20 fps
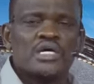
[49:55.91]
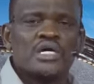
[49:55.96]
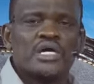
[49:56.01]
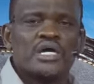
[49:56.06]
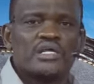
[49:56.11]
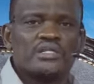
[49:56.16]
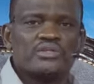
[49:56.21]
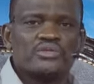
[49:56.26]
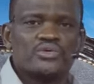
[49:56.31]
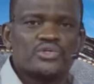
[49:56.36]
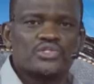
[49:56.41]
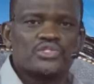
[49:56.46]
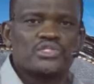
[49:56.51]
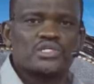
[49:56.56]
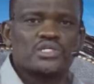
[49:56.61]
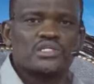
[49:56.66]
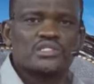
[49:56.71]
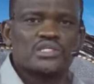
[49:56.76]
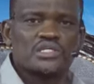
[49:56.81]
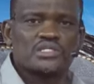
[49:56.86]
and those
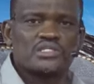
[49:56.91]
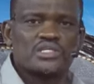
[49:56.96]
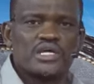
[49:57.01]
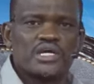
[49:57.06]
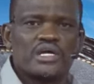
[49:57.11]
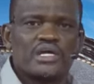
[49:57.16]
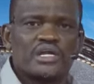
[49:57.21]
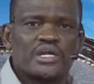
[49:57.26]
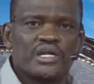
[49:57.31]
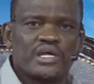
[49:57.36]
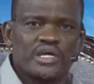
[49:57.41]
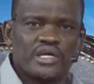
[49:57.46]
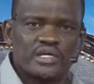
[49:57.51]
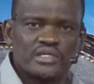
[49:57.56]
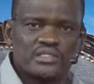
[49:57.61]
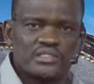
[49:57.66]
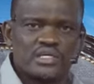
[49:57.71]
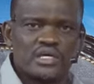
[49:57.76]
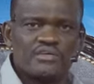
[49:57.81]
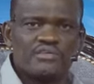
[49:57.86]
things that segregate,
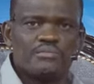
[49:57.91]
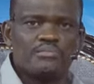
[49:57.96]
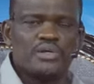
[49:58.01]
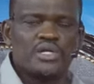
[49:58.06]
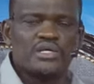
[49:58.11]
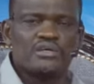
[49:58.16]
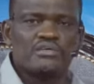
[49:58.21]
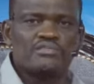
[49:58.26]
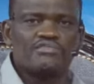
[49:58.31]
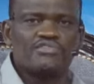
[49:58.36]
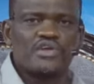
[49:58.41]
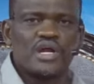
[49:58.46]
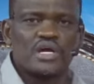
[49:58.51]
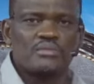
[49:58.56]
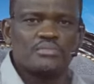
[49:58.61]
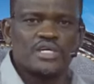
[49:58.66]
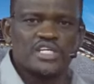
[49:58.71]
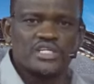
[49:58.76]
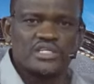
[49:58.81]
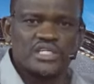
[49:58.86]
bring
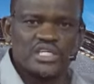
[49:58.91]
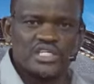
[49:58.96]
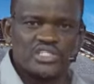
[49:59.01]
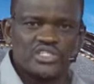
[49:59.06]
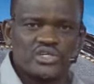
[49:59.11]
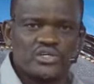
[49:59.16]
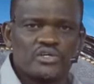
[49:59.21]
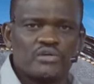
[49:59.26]
fragmentation.